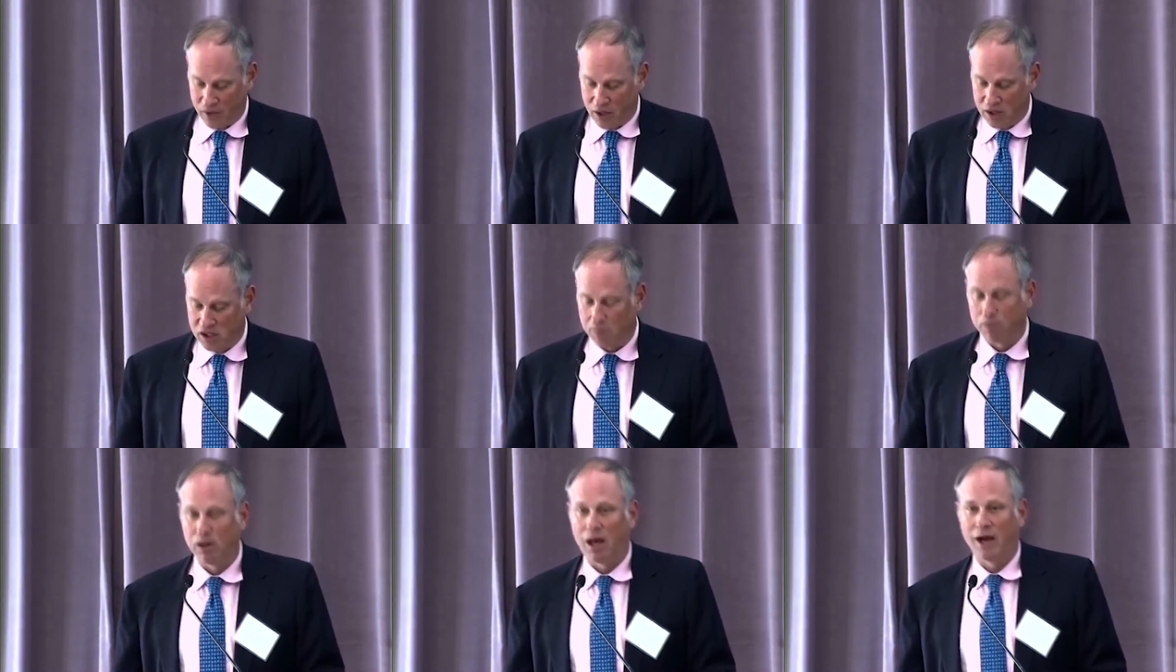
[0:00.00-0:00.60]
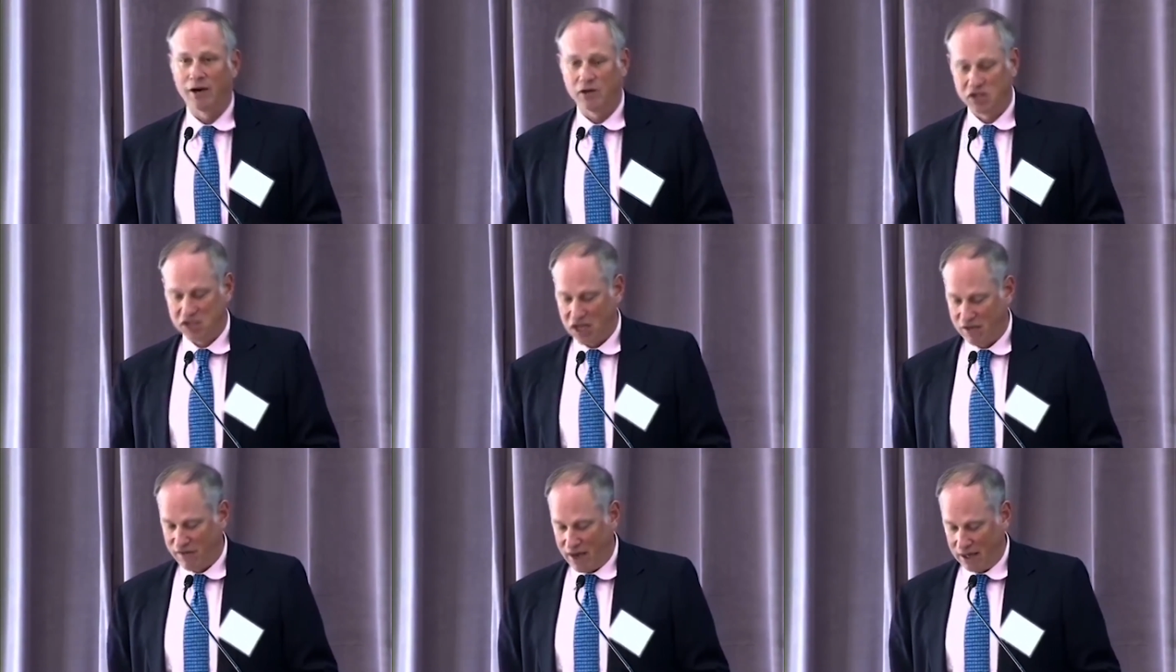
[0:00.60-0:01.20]
Suppliers
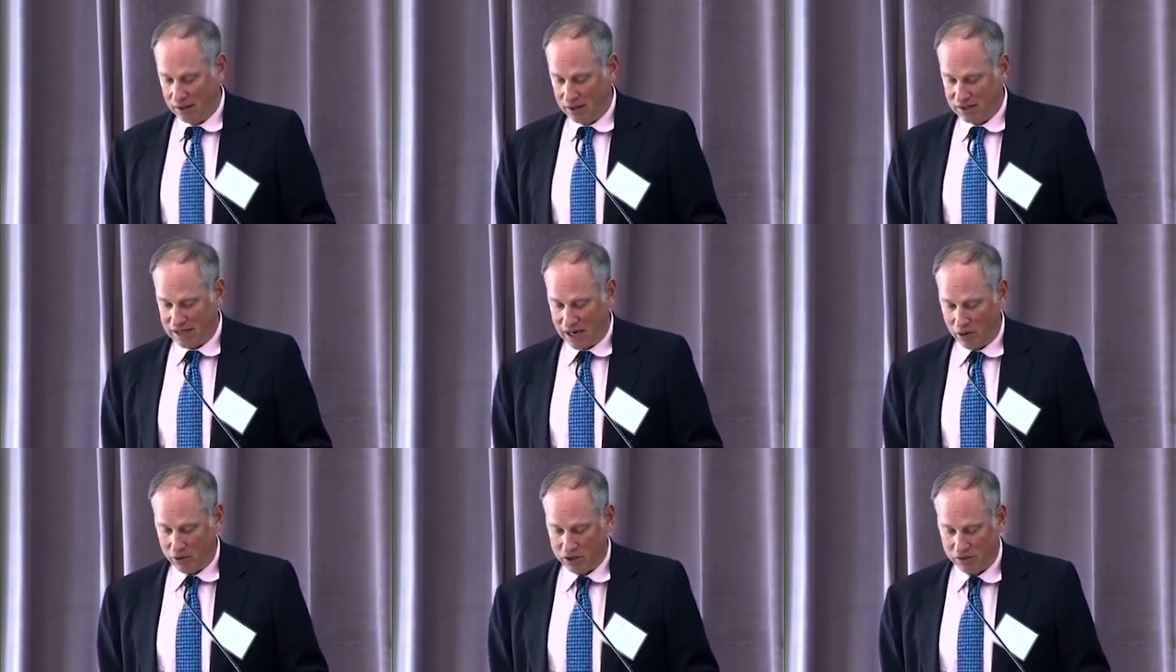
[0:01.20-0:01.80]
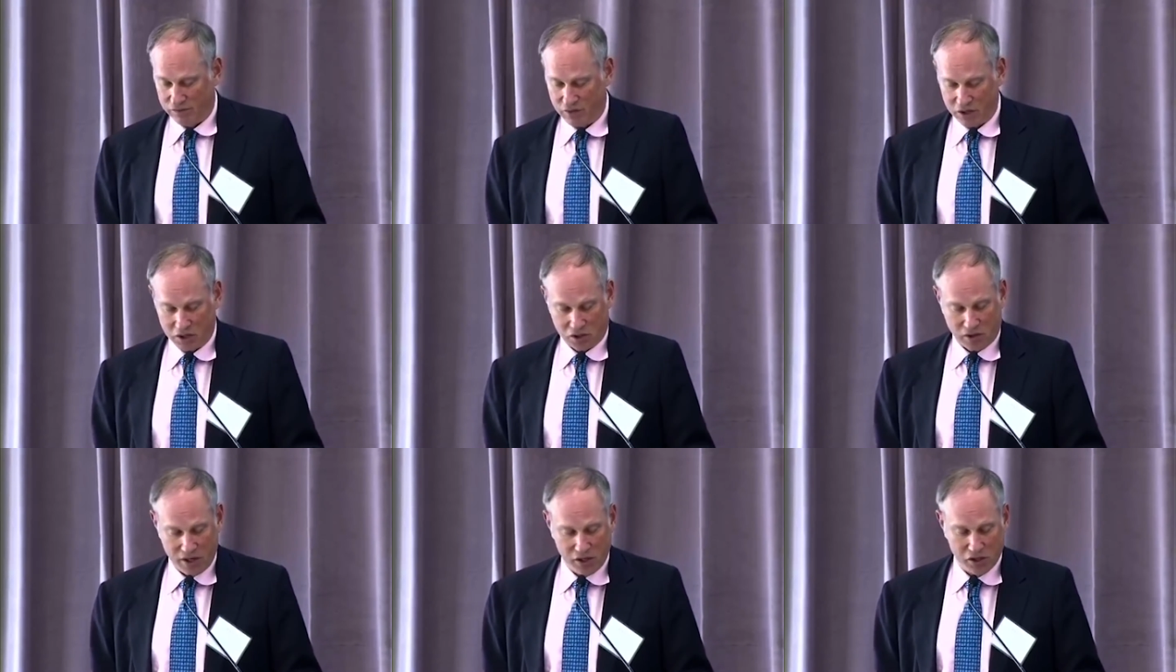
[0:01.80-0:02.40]
save endless hours of
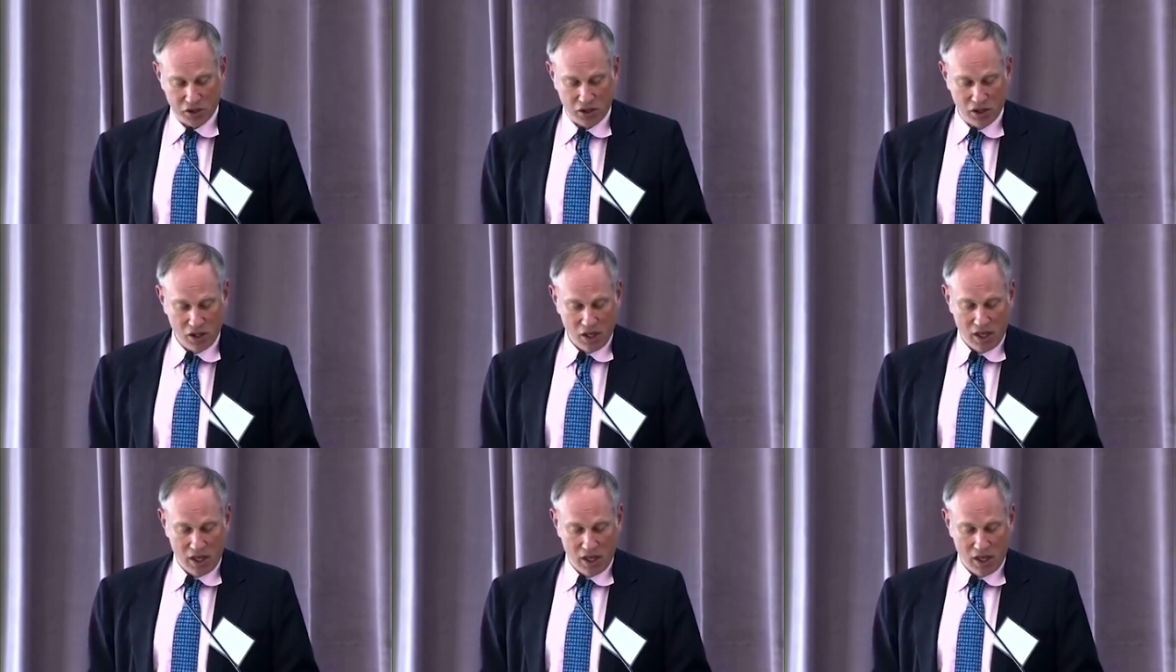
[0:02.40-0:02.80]
frustration,